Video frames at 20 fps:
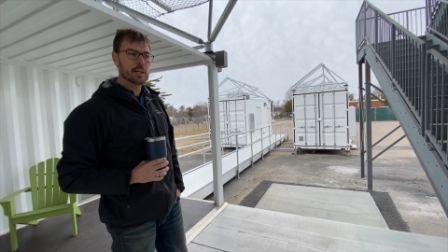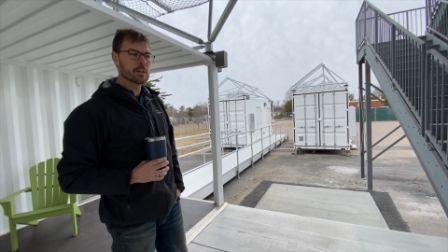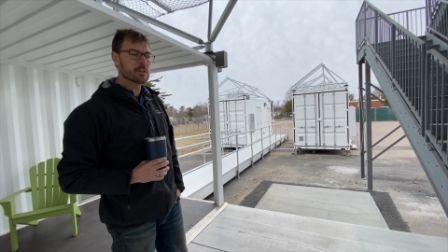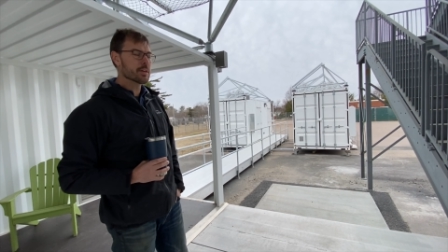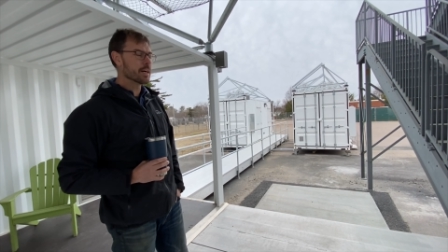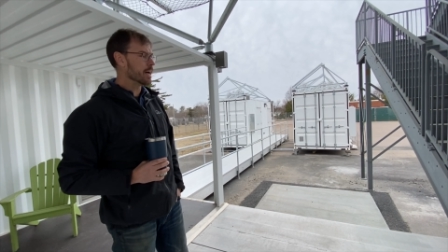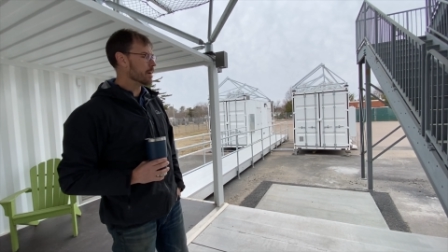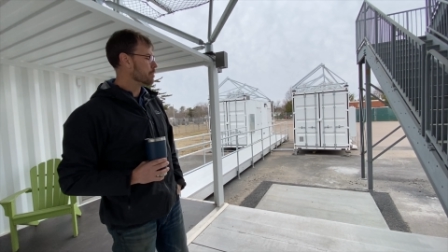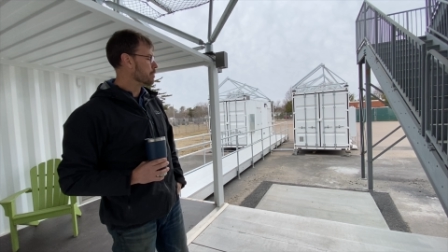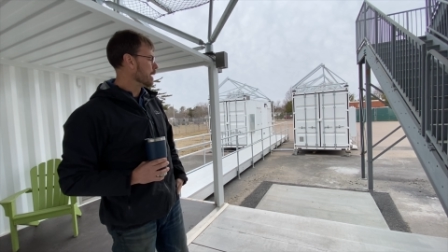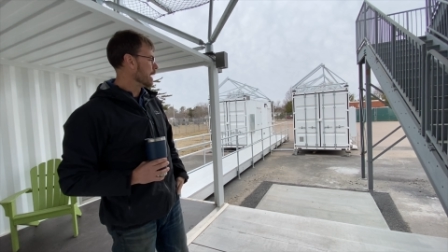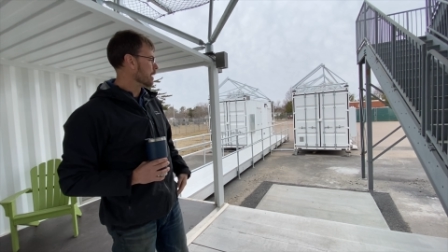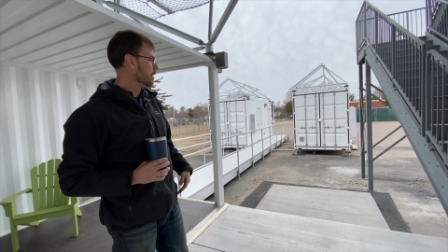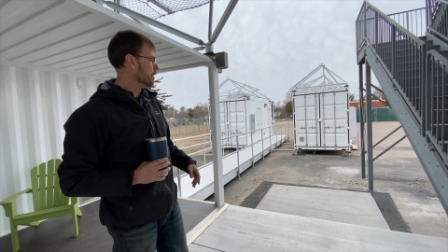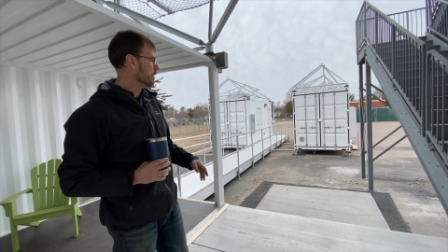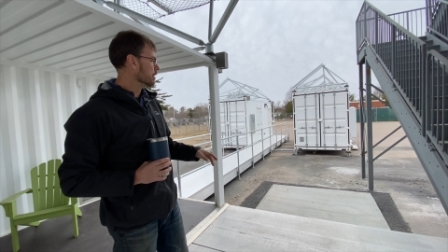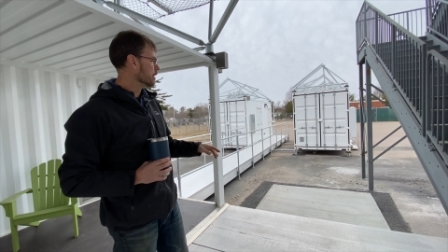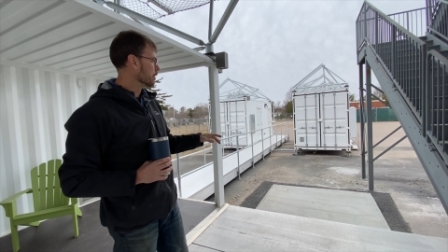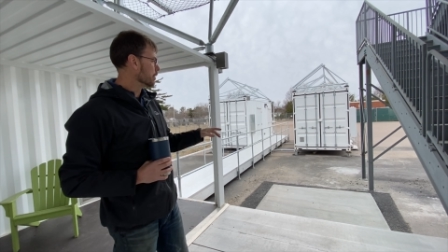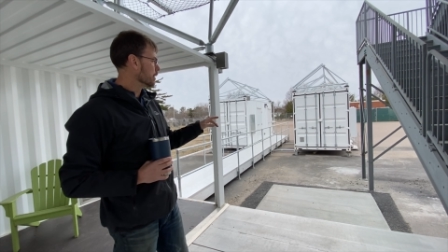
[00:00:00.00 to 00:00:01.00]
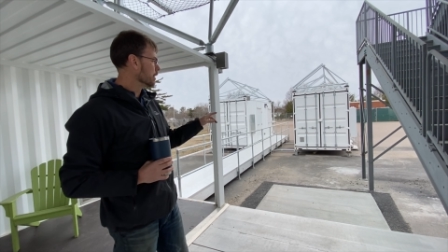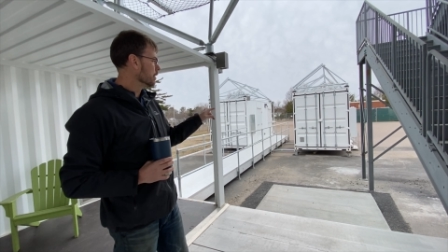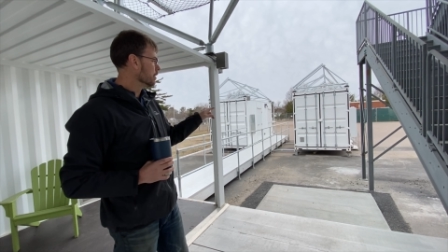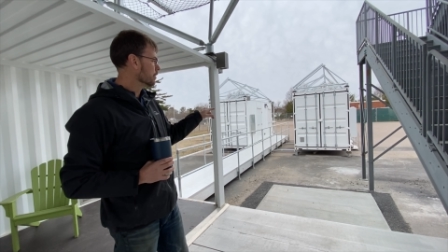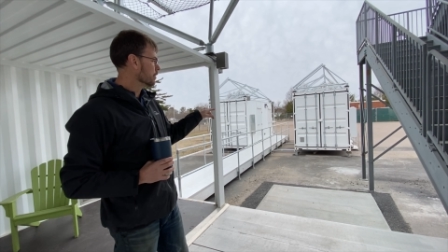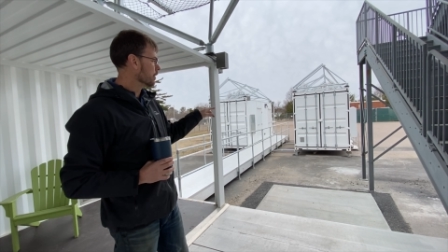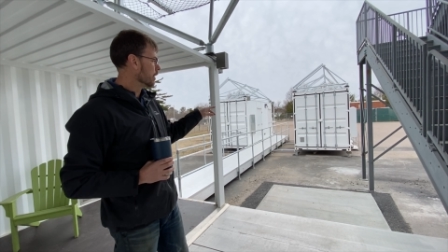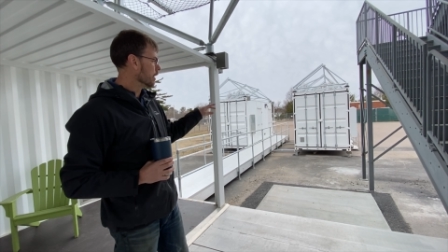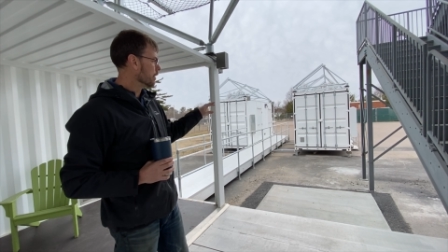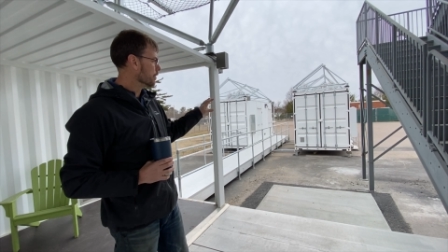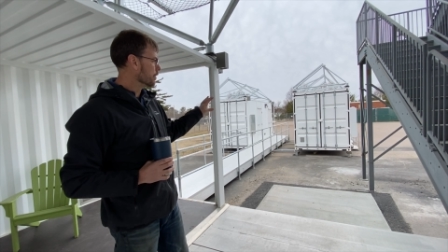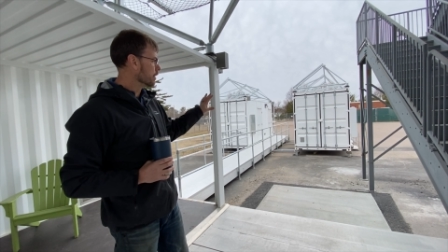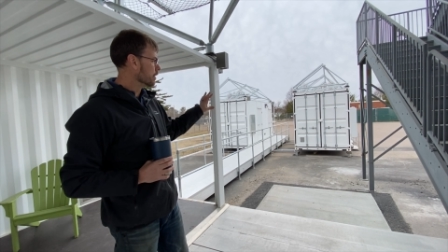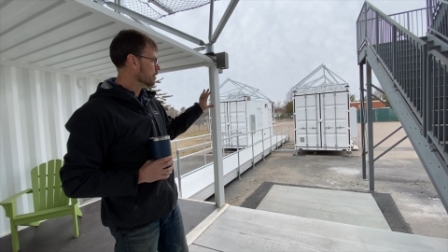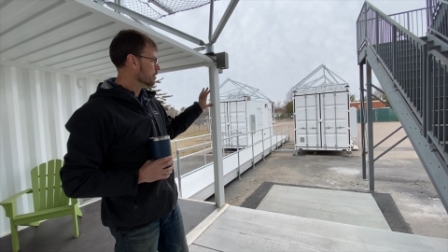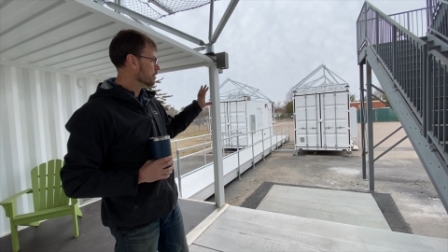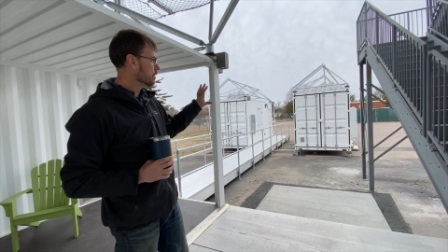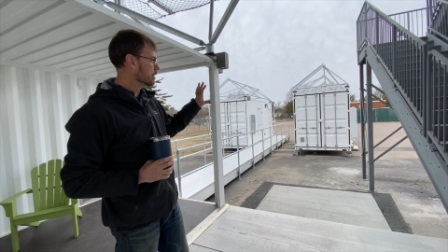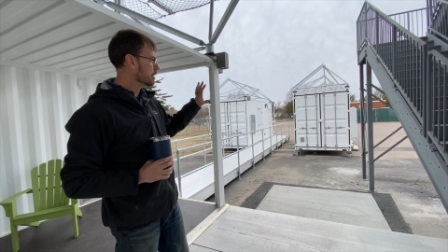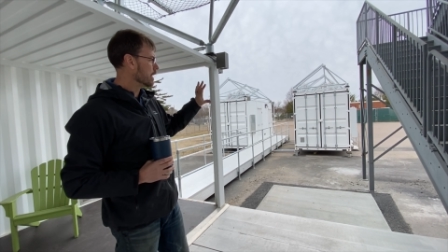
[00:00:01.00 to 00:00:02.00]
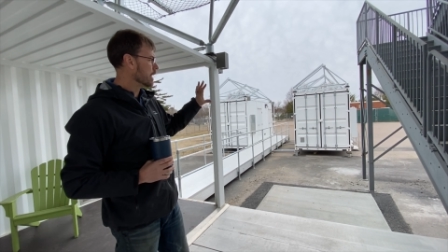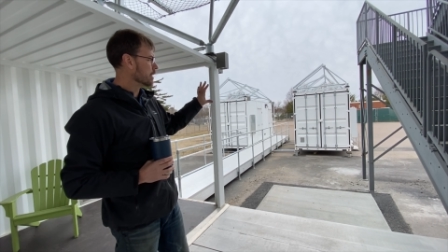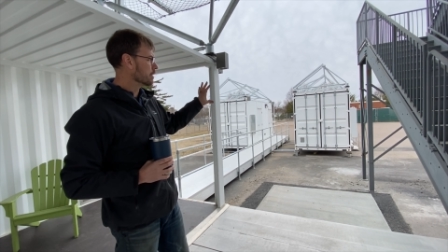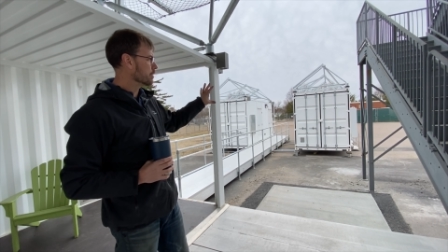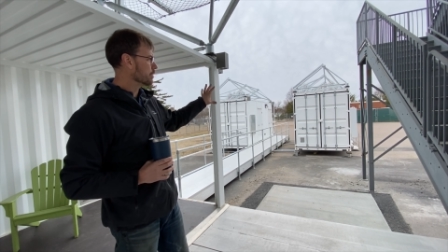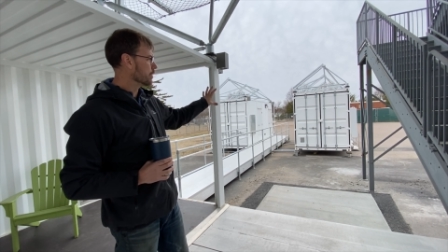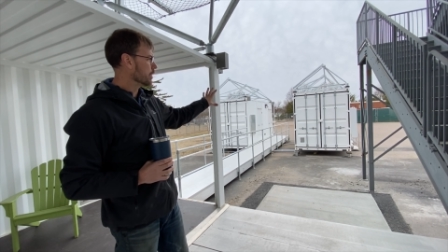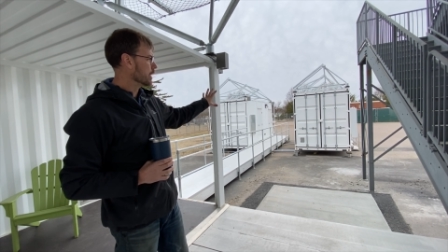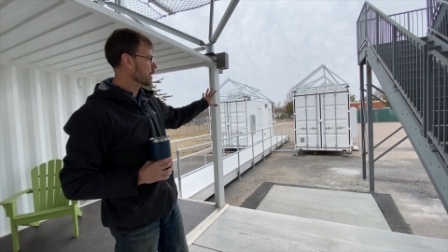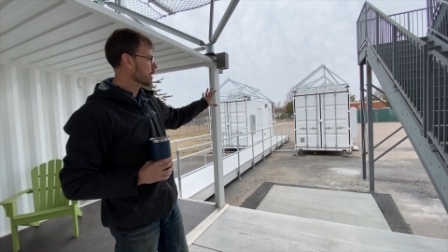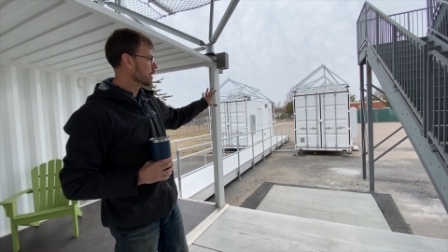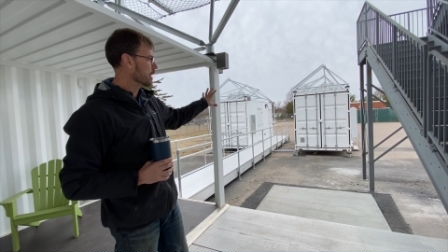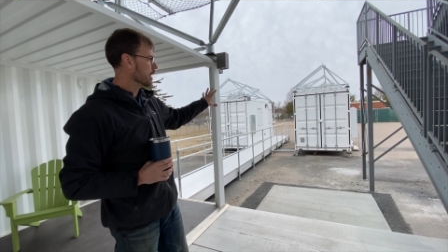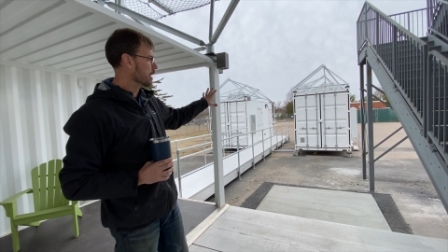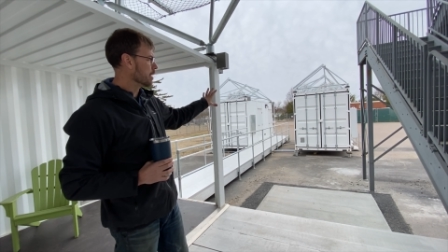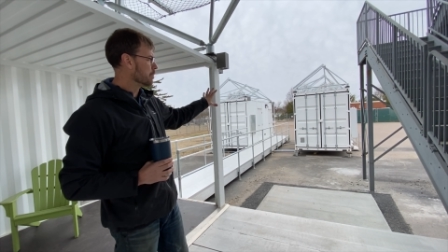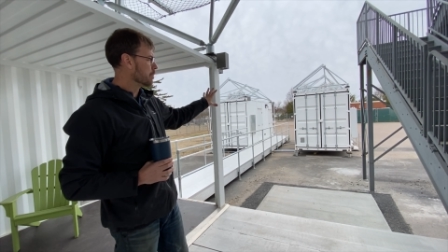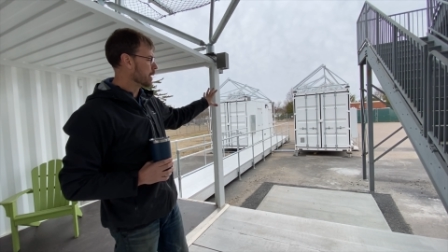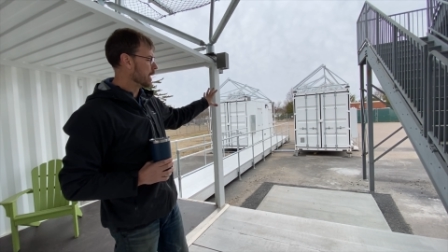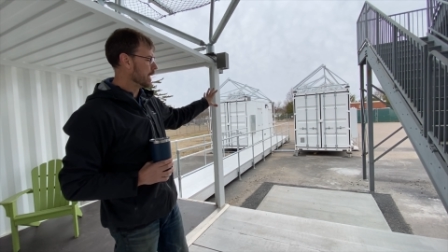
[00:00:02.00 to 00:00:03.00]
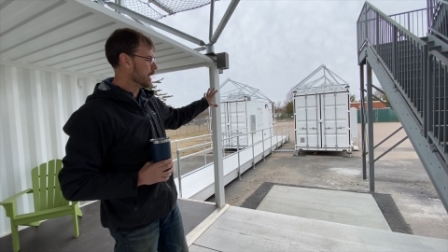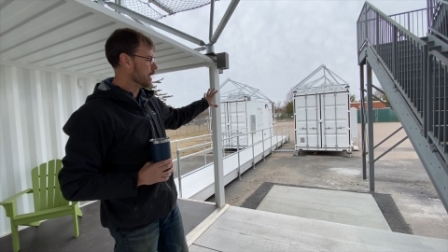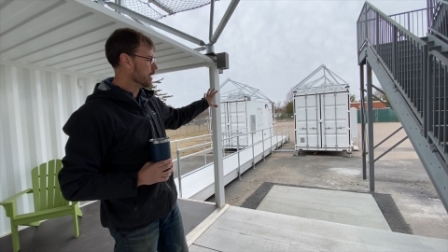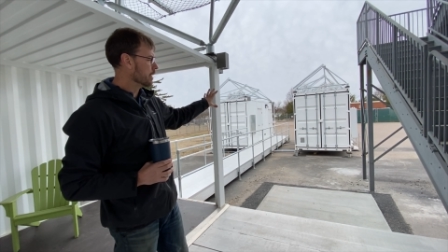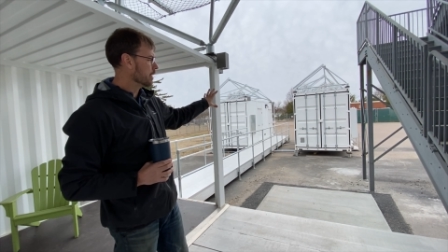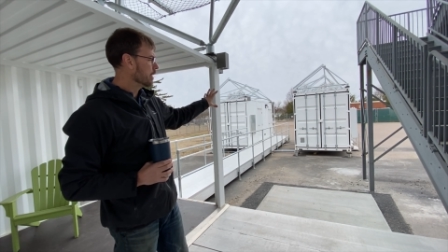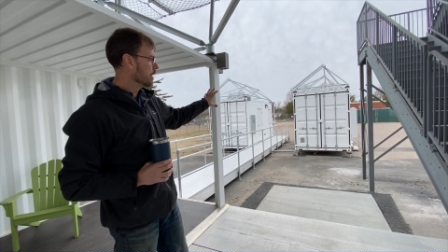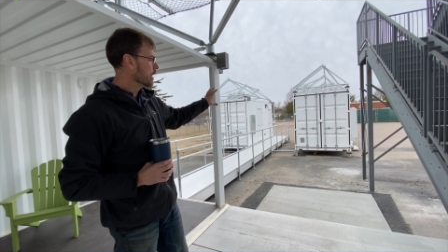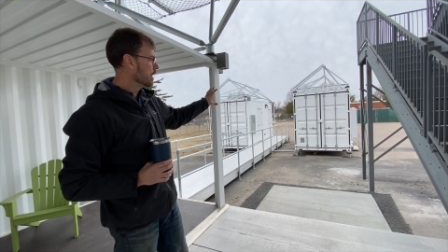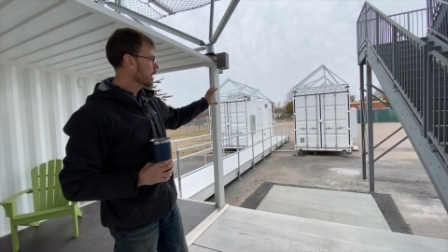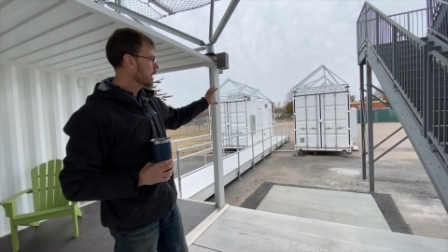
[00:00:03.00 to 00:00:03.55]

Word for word: aircraft batteries that were used for our first test flight campaign